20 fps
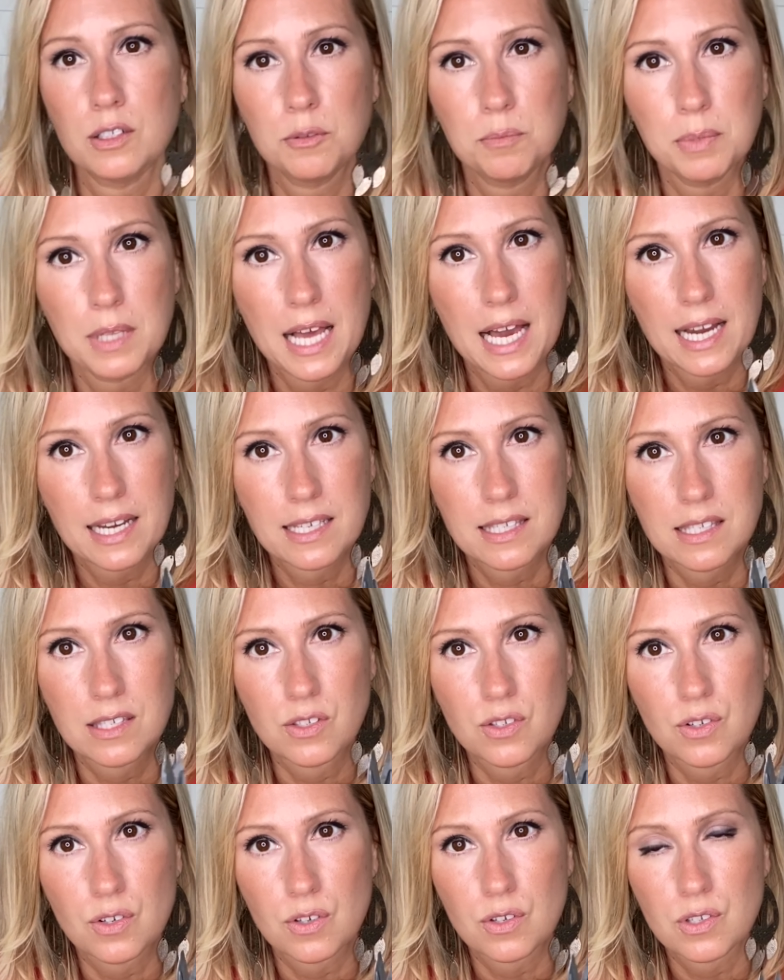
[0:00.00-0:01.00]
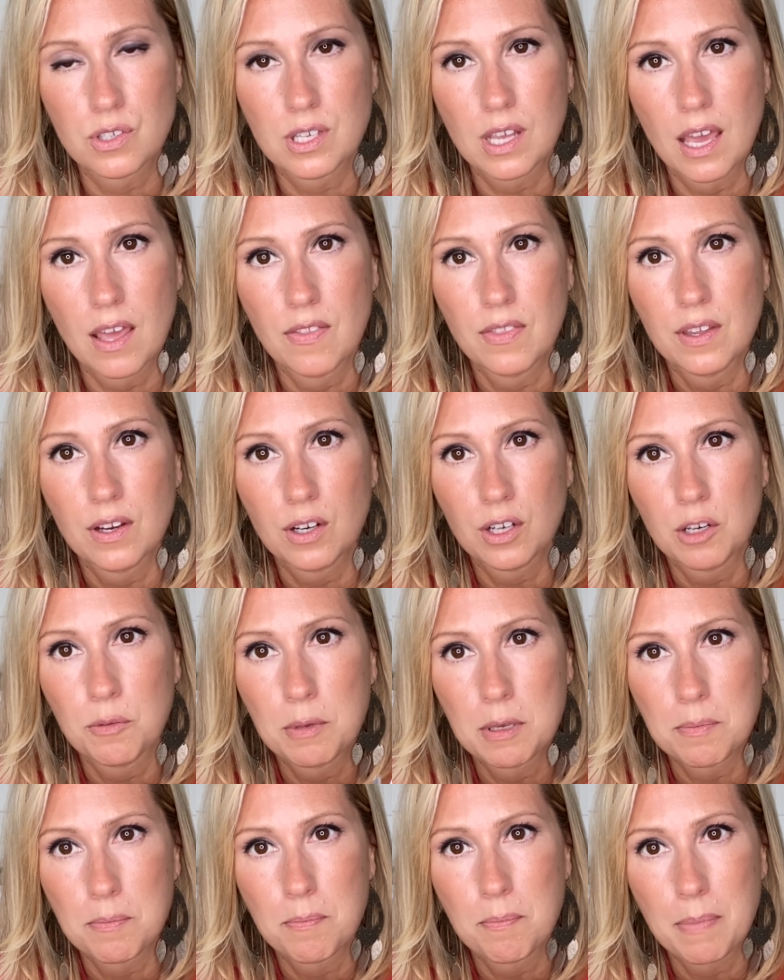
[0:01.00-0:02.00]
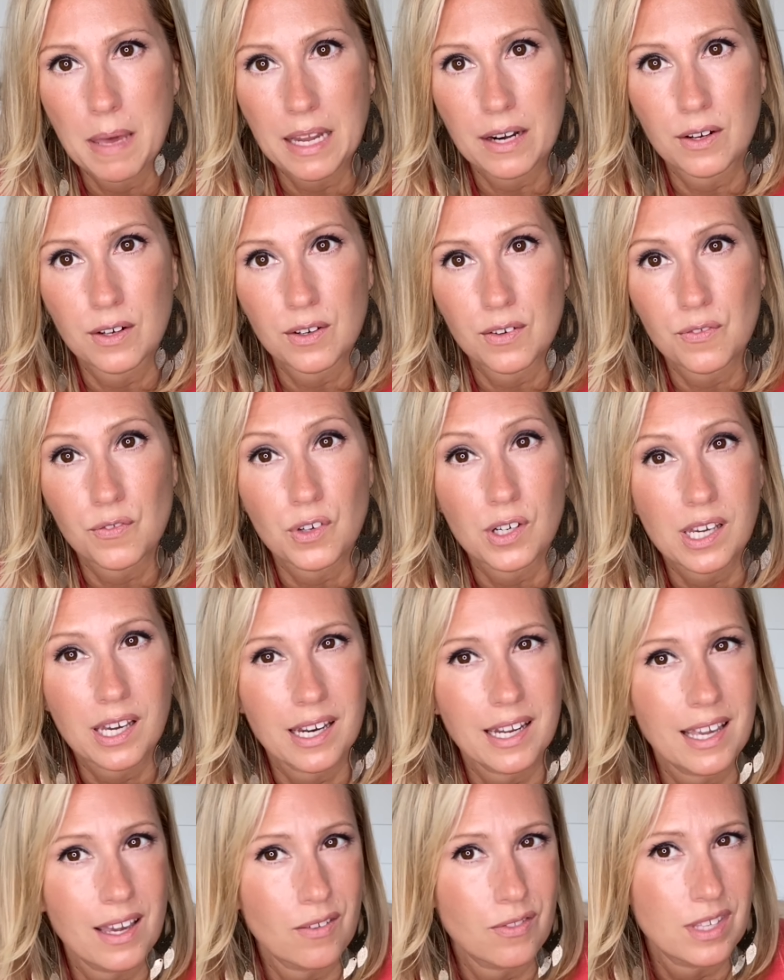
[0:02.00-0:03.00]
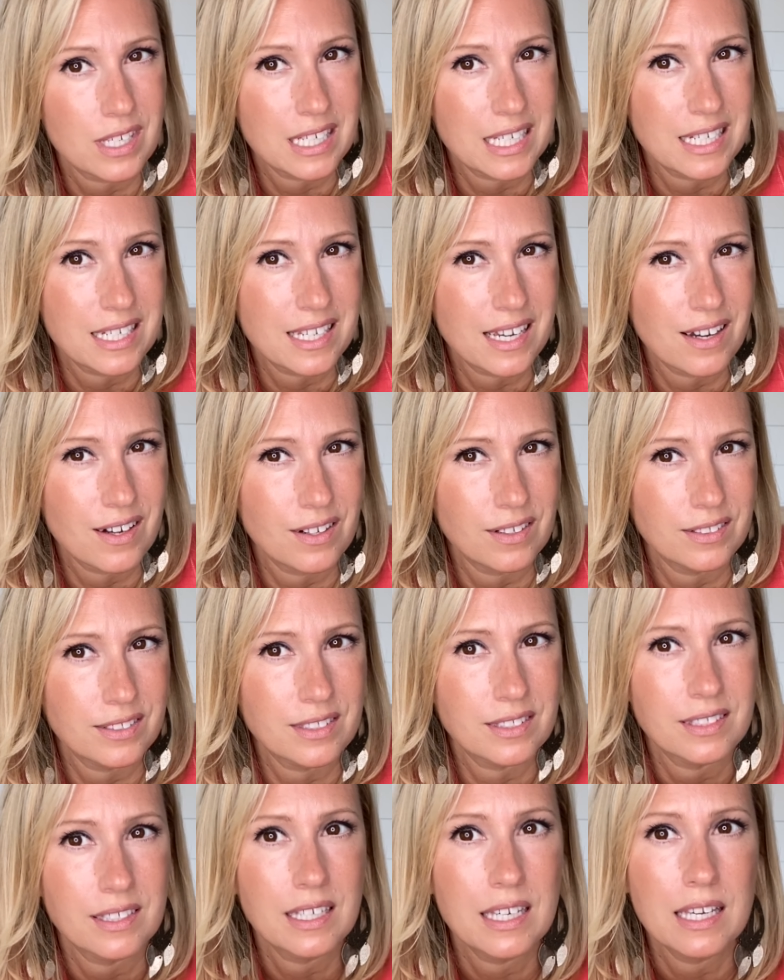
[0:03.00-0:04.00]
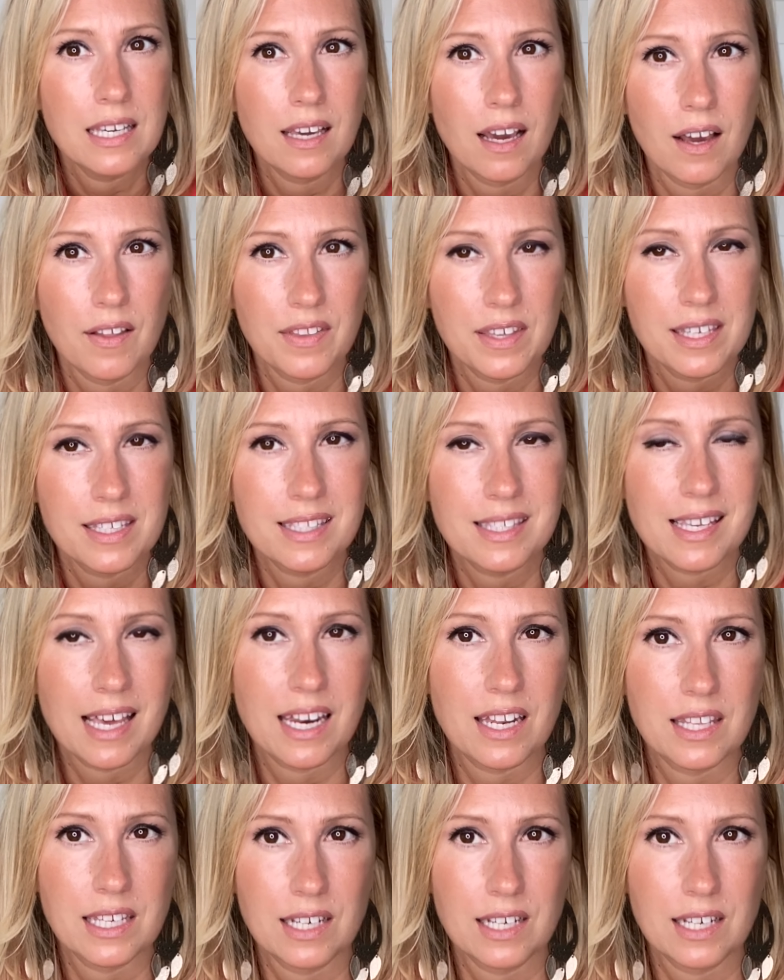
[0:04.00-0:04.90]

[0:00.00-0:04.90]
black scissors, and they're gonna be better for cutting out the details on the inside of the